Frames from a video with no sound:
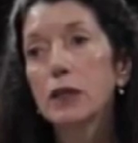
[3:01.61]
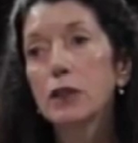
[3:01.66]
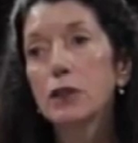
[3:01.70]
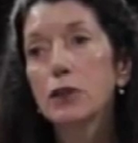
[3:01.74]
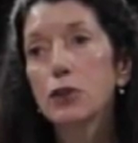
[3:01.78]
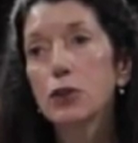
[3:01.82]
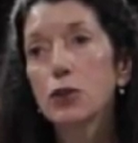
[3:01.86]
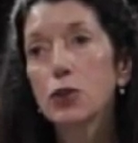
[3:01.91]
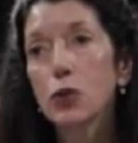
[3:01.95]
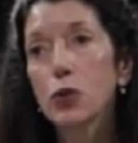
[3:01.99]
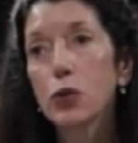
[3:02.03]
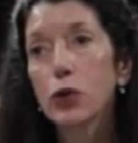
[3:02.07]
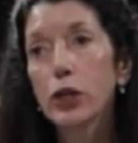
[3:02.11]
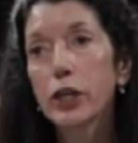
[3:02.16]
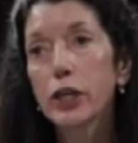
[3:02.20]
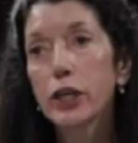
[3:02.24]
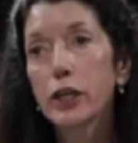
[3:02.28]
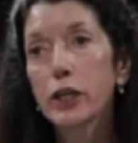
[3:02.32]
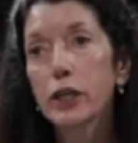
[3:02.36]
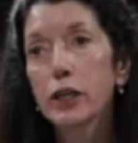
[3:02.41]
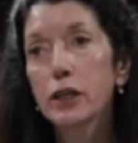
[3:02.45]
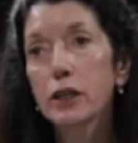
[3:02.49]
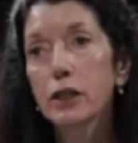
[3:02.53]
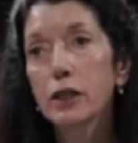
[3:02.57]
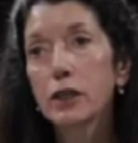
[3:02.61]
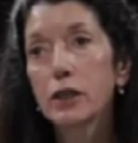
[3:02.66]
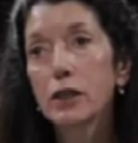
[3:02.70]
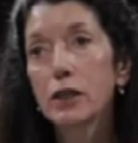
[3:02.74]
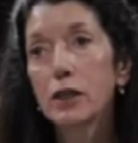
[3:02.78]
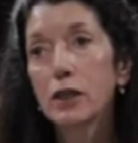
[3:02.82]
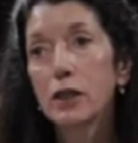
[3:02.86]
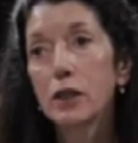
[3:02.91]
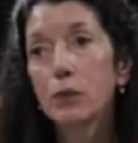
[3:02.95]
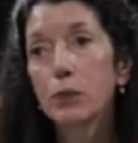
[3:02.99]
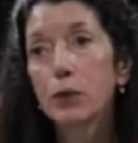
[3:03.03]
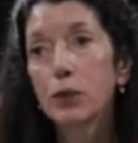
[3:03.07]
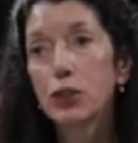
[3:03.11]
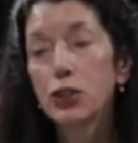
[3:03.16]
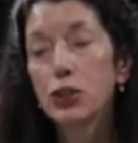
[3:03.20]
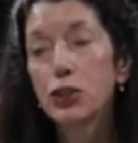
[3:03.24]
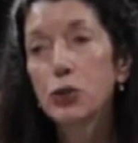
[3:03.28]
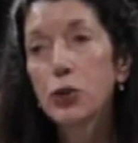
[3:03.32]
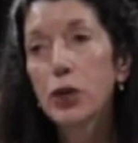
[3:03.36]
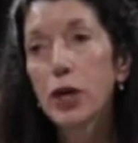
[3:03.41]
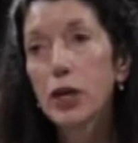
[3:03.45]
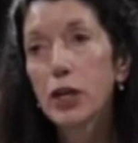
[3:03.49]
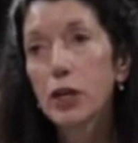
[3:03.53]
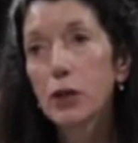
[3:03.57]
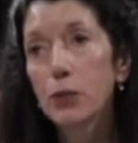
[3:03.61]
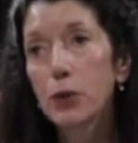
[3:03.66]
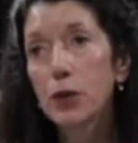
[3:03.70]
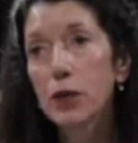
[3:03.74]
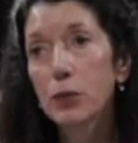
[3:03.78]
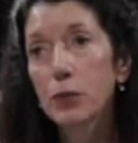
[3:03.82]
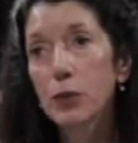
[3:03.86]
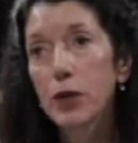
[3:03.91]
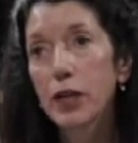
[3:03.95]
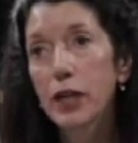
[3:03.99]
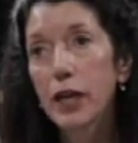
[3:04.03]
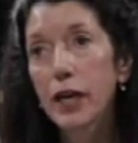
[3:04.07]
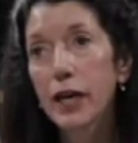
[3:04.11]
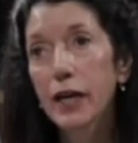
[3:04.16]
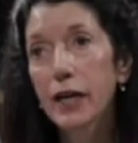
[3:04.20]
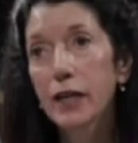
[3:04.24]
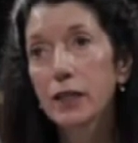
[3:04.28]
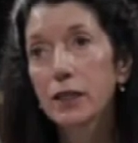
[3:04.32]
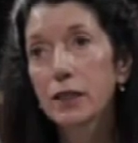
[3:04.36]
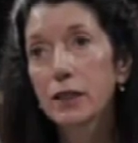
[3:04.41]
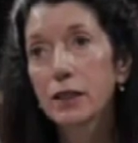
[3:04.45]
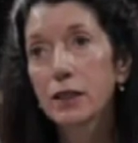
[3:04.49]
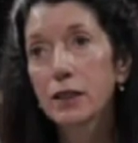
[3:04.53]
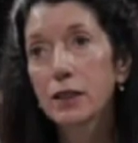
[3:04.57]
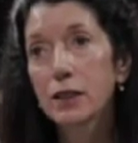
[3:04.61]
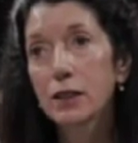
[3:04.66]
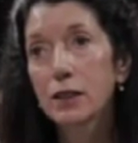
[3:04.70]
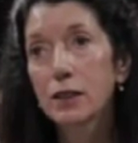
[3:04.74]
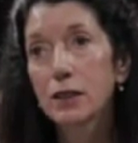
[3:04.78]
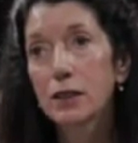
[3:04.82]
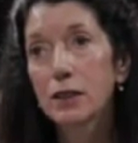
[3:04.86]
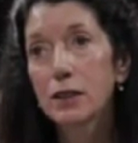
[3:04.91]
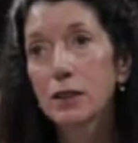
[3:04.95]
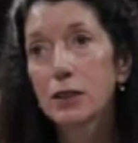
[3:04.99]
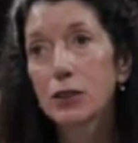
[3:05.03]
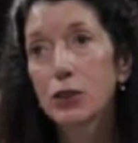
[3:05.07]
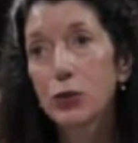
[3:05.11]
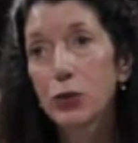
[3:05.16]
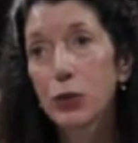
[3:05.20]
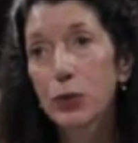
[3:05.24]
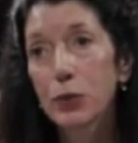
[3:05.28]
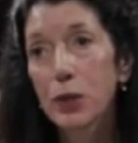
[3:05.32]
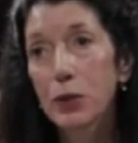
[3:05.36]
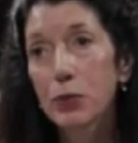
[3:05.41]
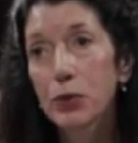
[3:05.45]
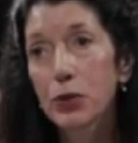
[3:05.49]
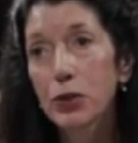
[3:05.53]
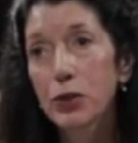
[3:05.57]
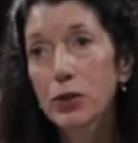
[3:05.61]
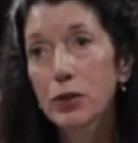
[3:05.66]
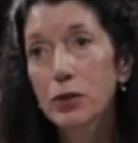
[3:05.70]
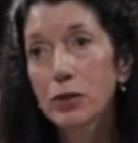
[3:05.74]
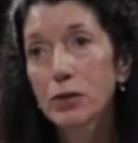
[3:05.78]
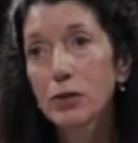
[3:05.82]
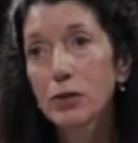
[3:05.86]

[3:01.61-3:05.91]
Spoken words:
in Astoria. But you had to be in Manhattan. Do you remember?